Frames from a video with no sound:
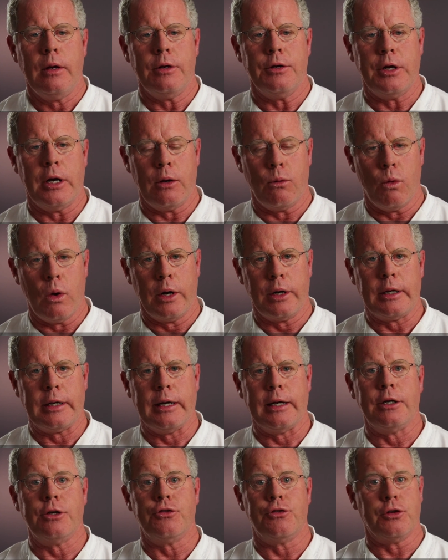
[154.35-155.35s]
Day one
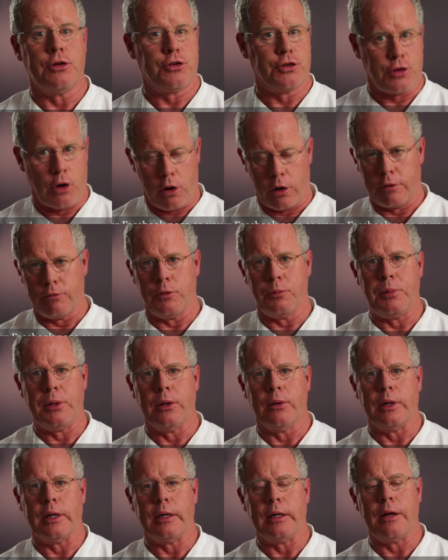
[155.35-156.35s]
again is the start of the
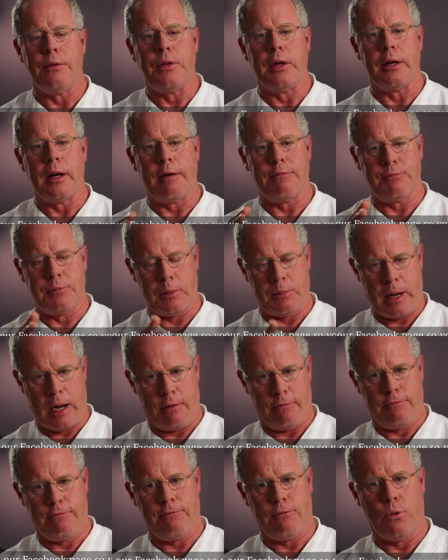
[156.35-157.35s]
period. And then after
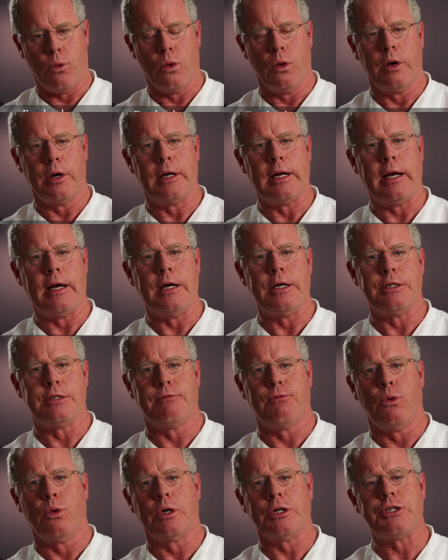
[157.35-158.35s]
about four days,
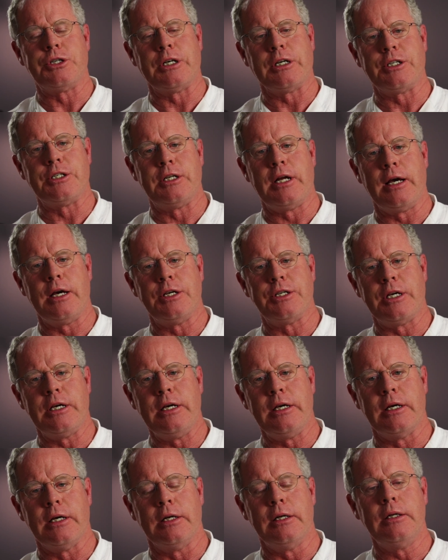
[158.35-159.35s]
four to six days
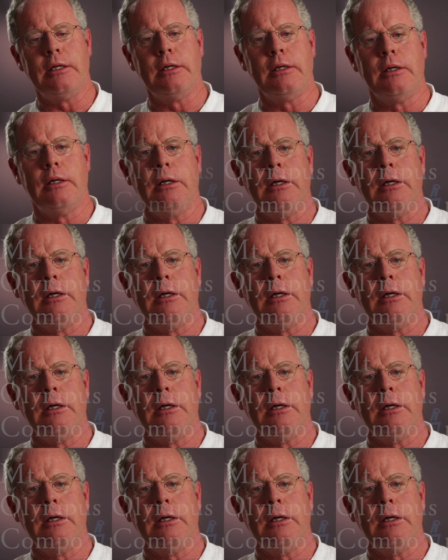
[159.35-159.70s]
in,